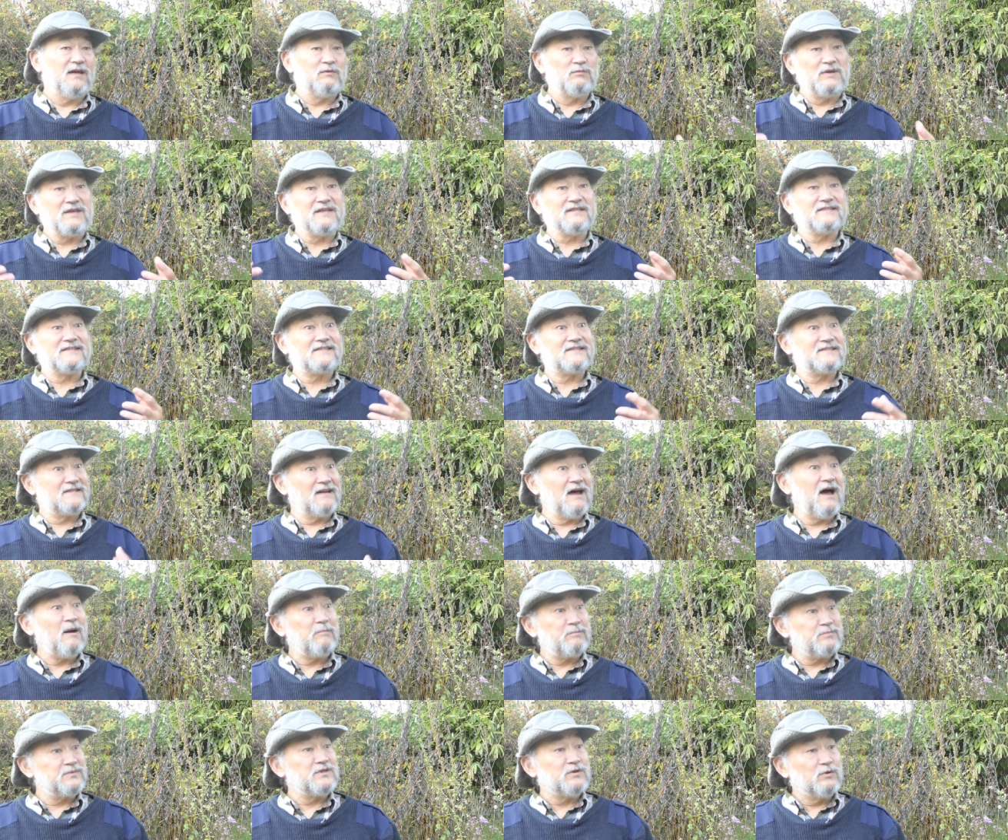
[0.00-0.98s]
and we can
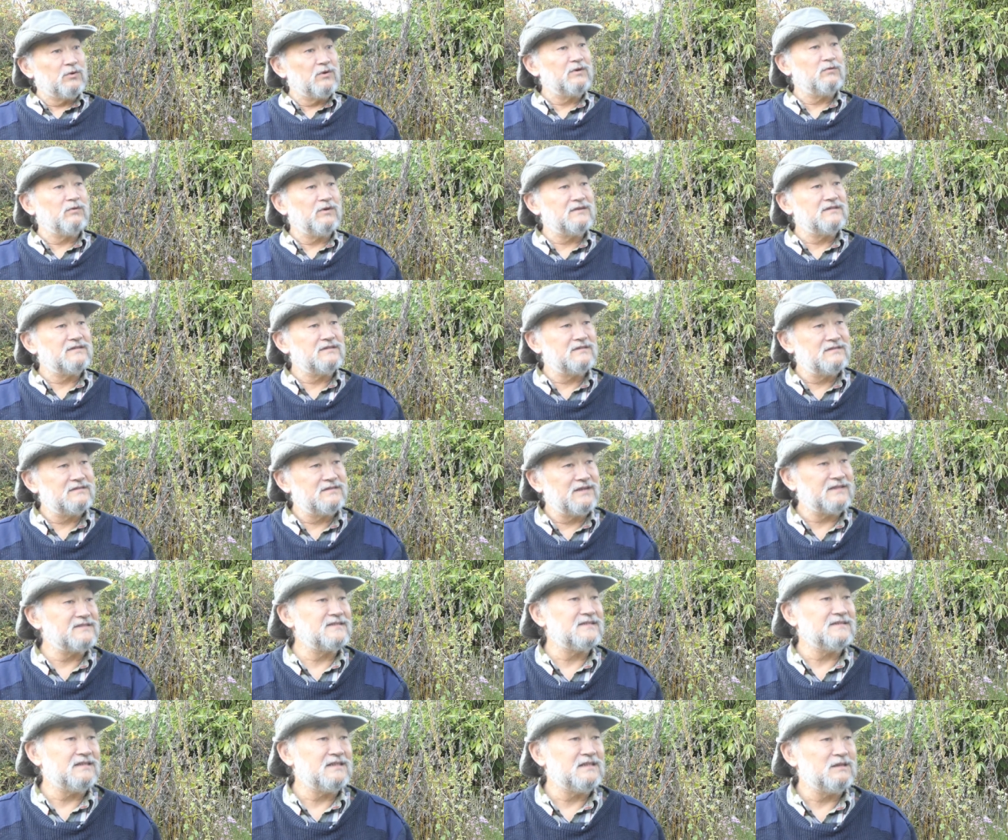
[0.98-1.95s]
stop doing what
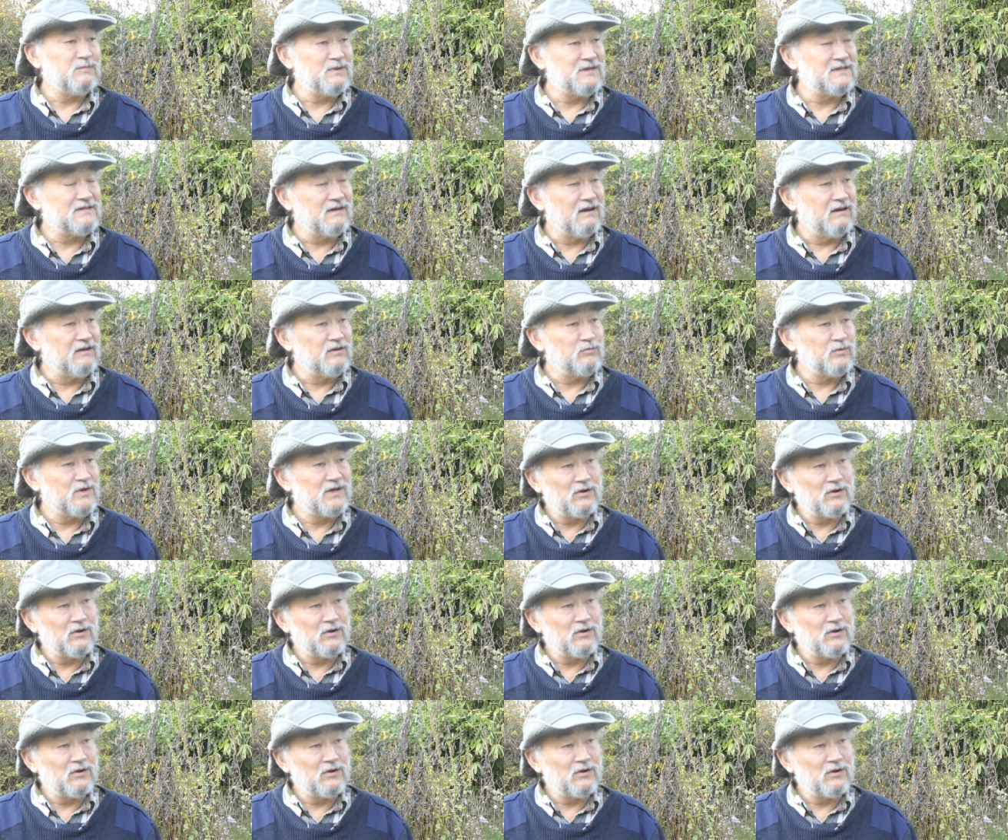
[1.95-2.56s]
doesn't need to be done.